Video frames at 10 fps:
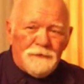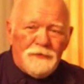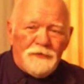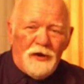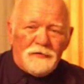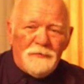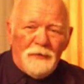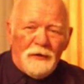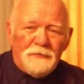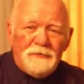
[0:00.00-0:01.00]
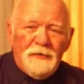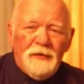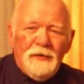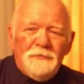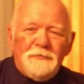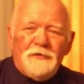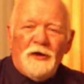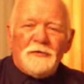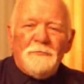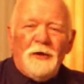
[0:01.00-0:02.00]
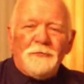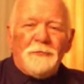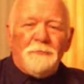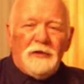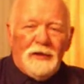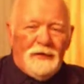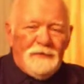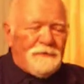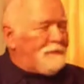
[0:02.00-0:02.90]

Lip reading: we talked about. We talked about the place,